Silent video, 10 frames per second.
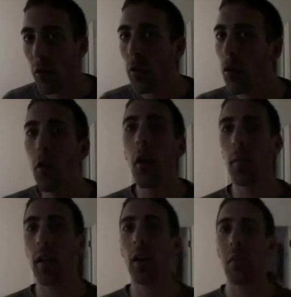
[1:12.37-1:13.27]
You know
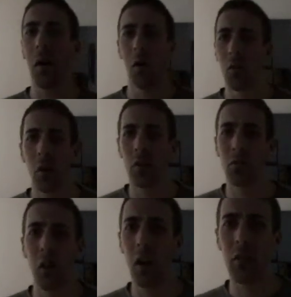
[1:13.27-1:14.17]
what I'm talking about. Oh, you
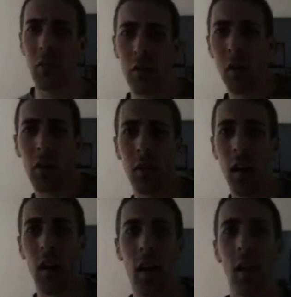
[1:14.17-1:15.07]
guys are lazy. You guys
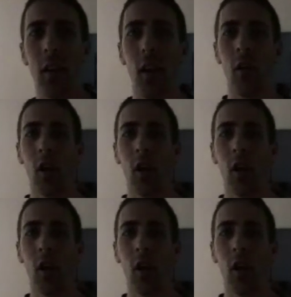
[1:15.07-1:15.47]
can't hit.